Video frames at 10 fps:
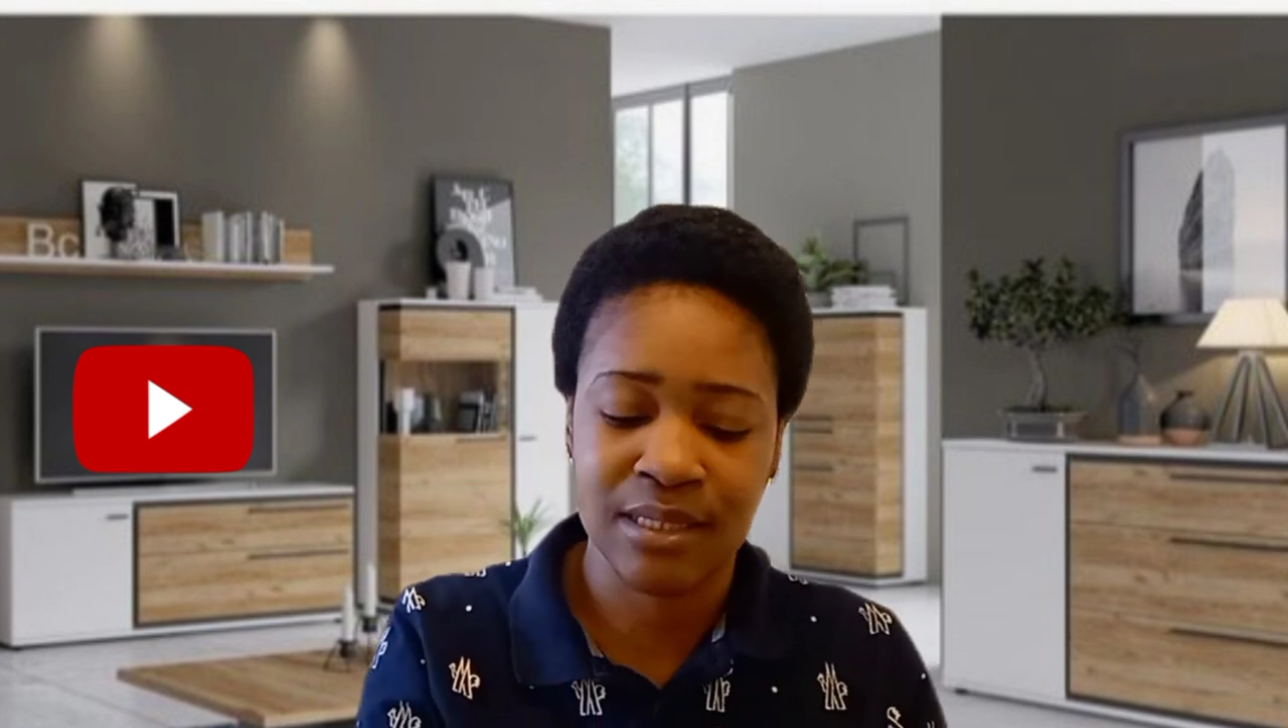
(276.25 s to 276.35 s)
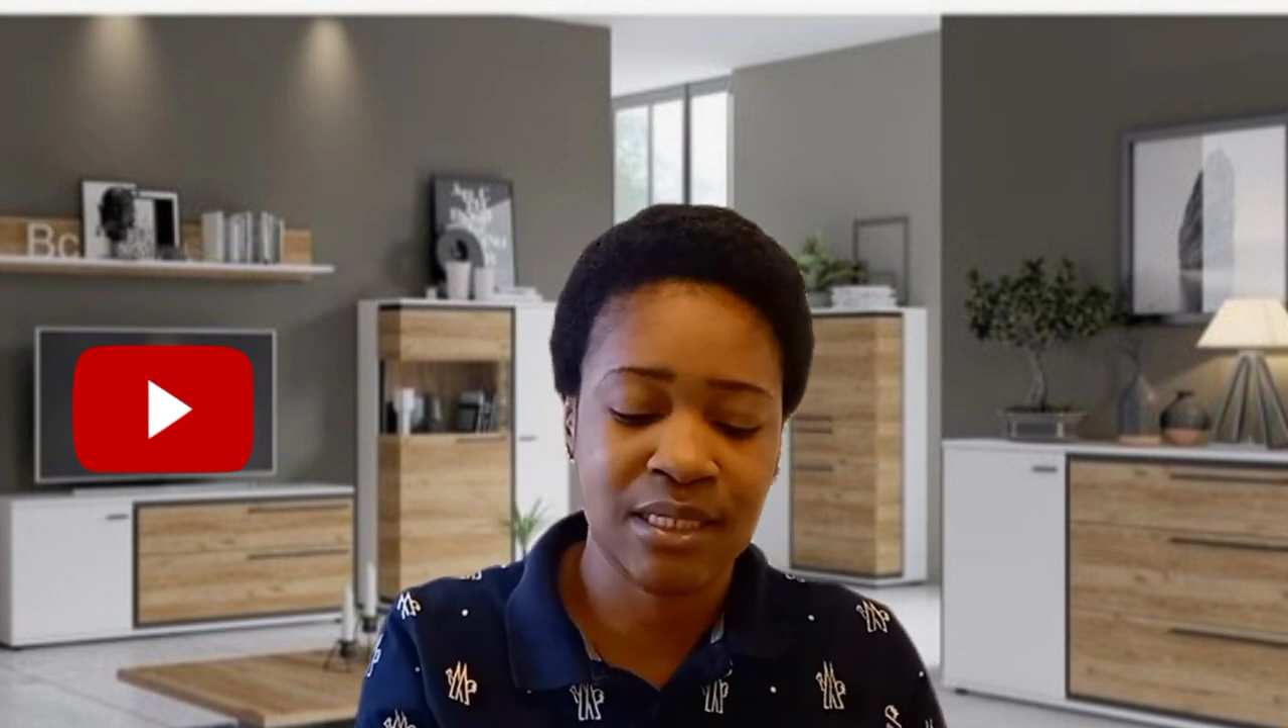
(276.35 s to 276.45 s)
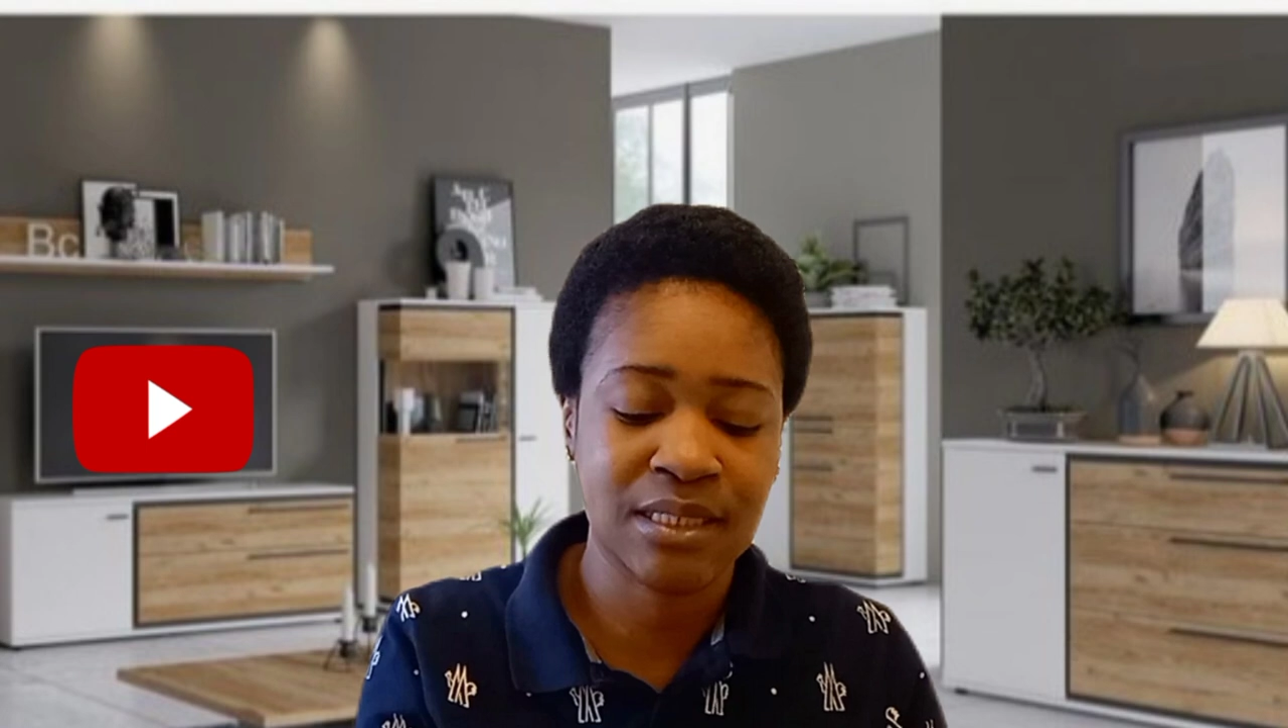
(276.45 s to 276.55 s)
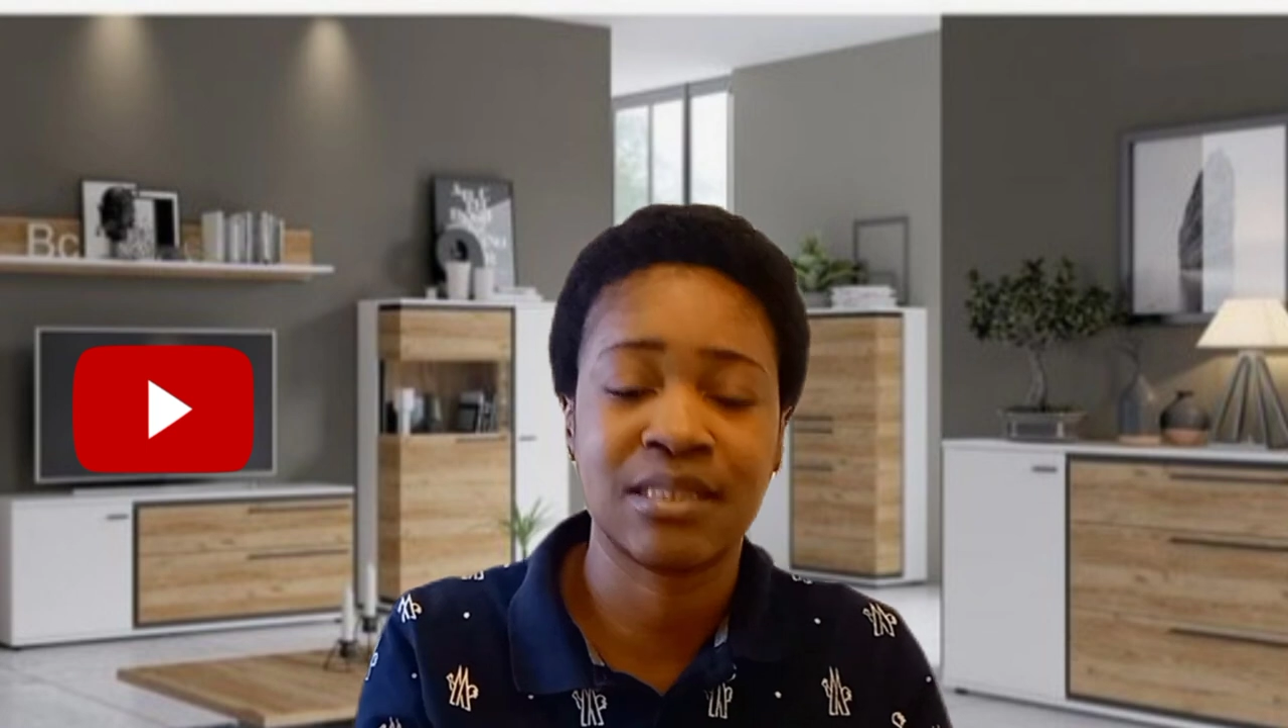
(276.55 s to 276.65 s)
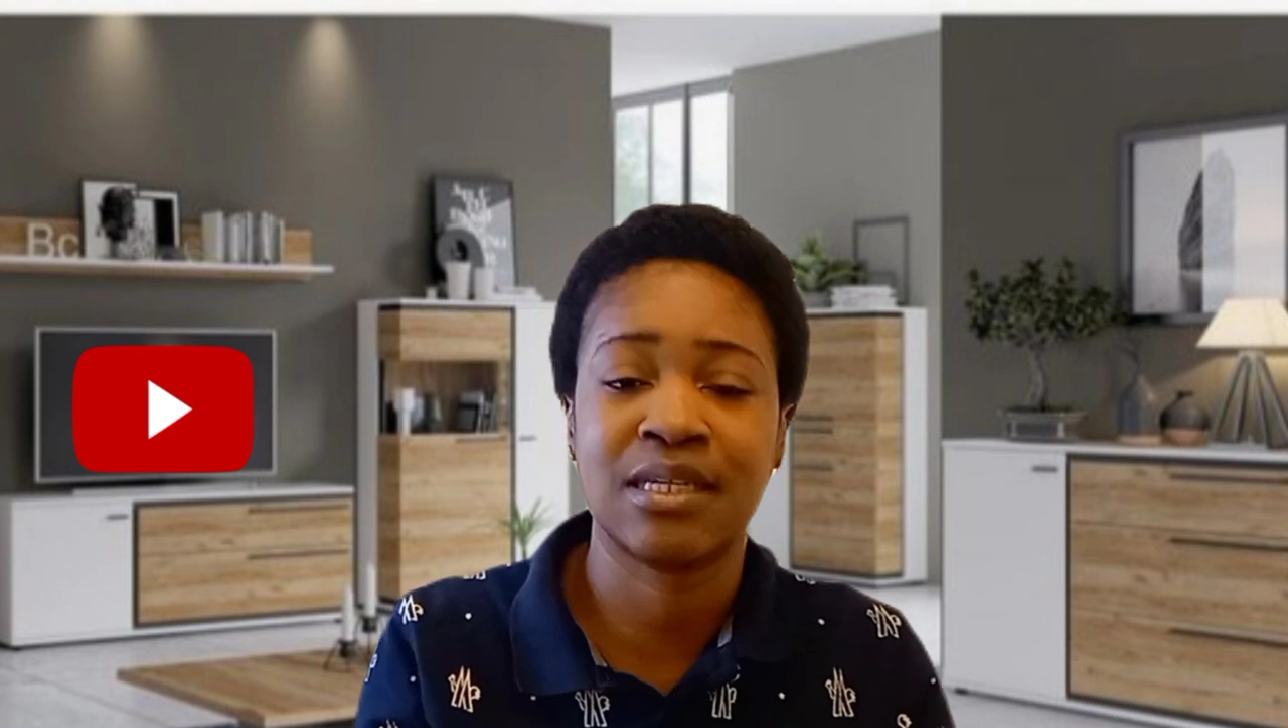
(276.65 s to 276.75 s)

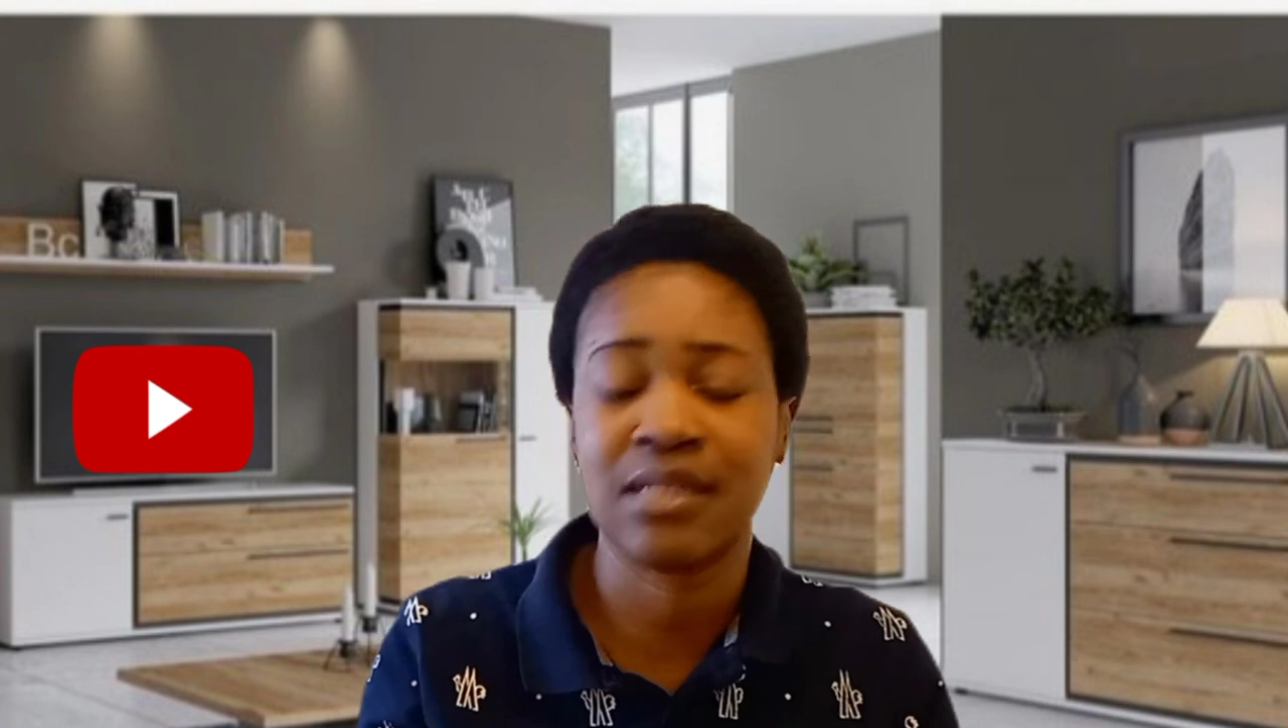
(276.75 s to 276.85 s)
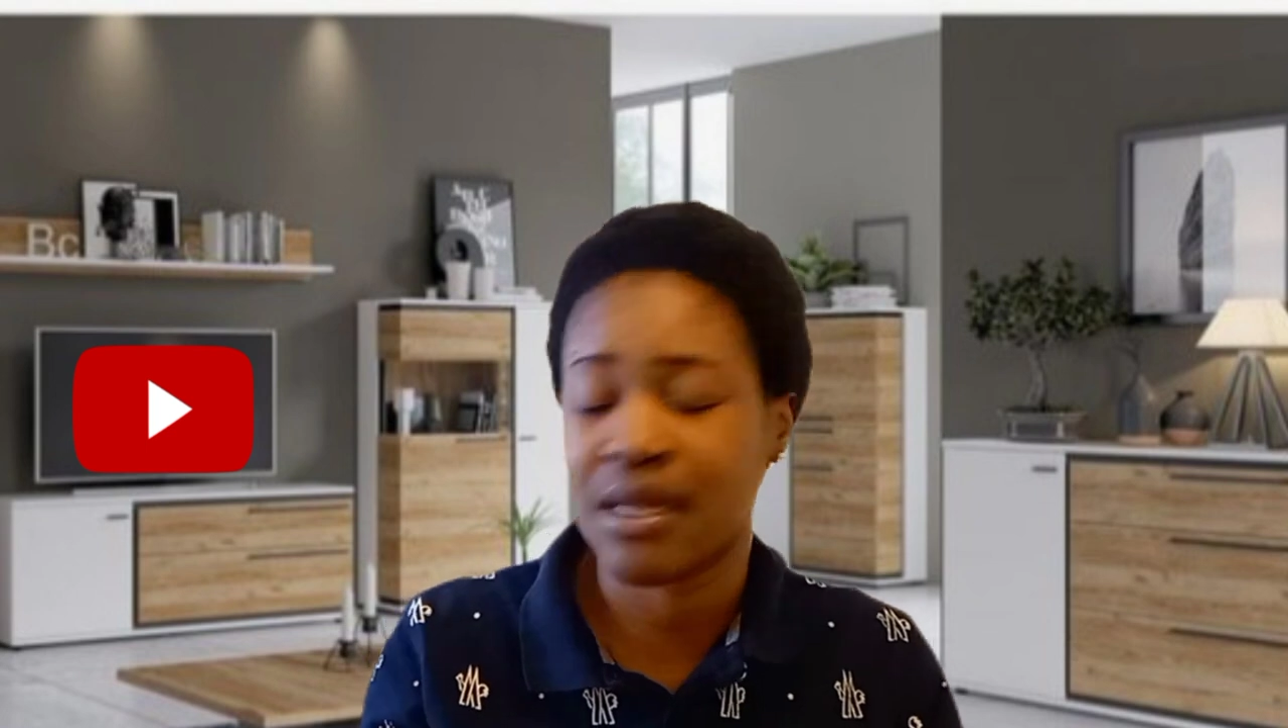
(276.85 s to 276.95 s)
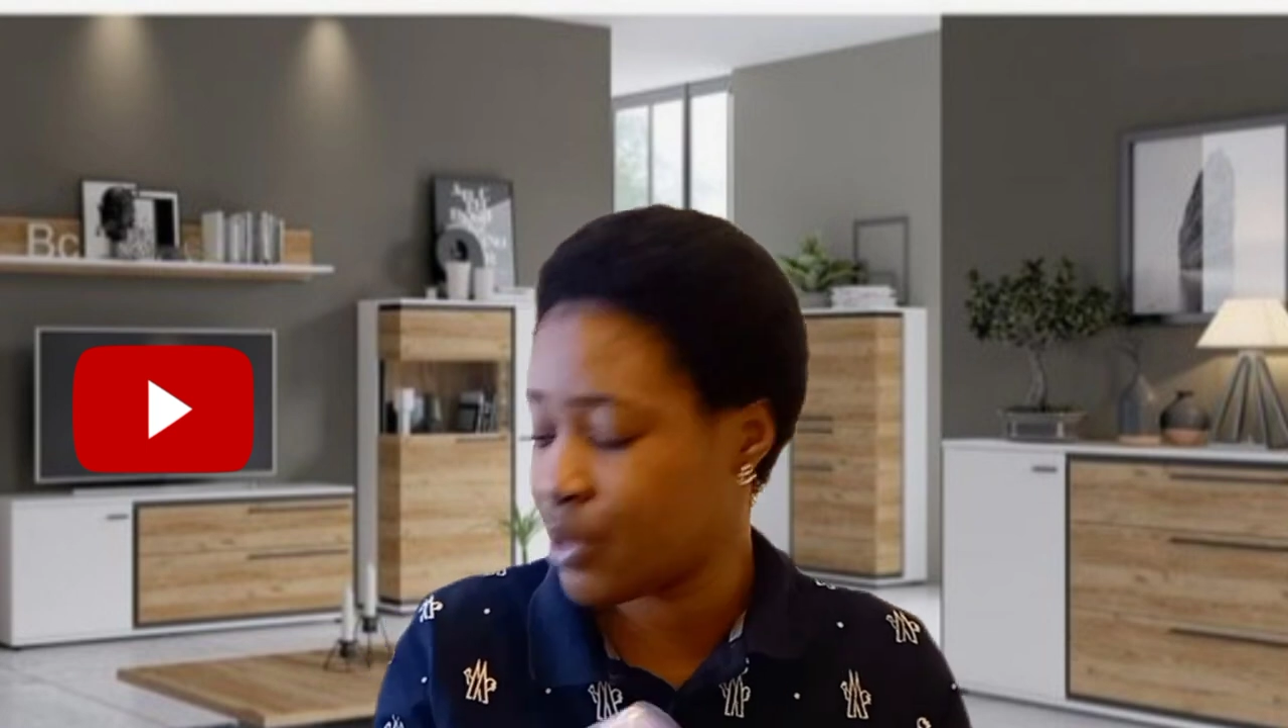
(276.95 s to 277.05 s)
set it aside